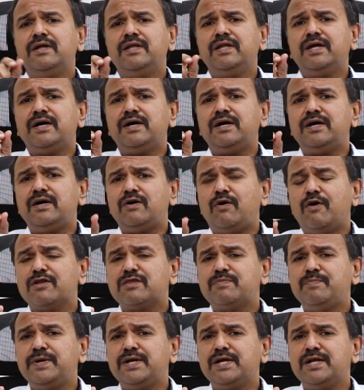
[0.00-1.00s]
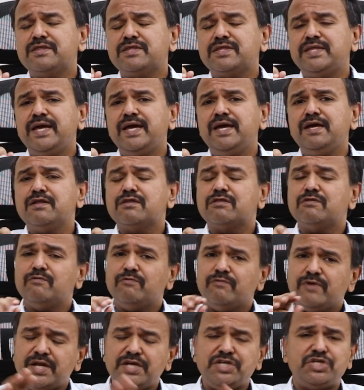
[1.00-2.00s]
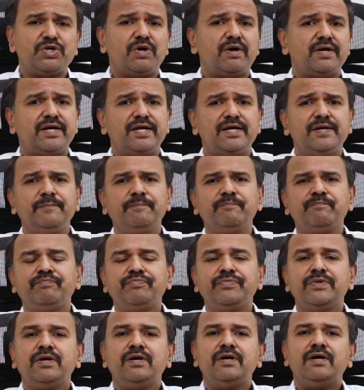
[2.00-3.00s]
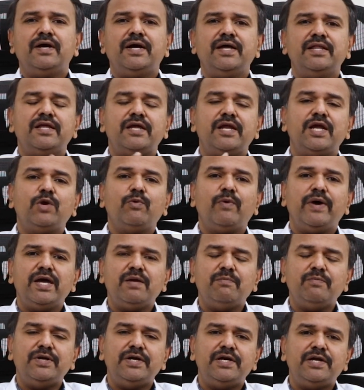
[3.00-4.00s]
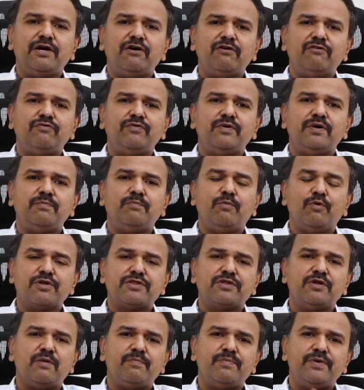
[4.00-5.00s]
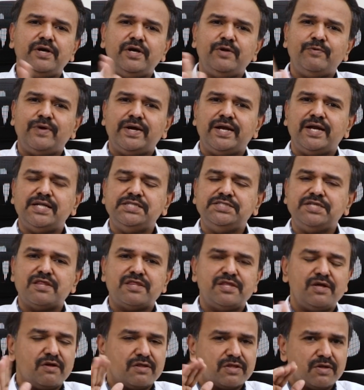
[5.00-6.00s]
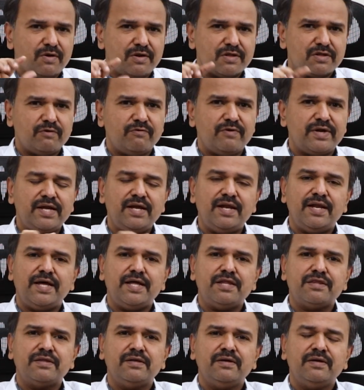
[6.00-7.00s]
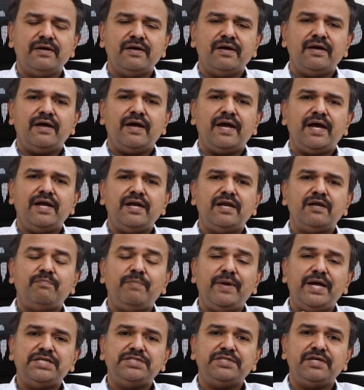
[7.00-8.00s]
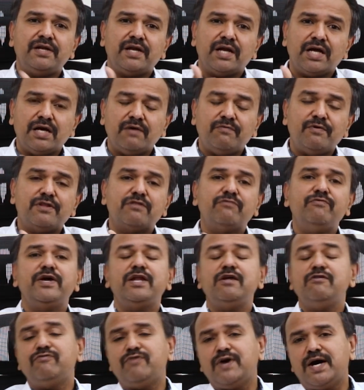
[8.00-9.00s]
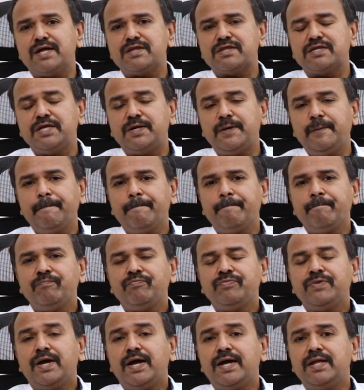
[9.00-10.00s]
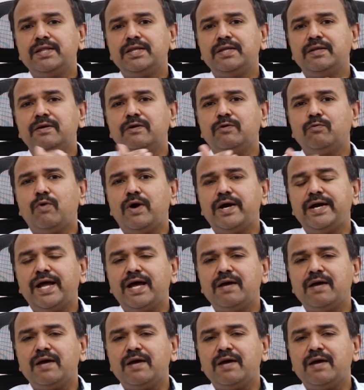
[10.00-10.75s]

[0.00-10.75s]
the hospital stay is very shortened and the requirement of post-operative analgesia is also very less, and the patient recovers very faster. And what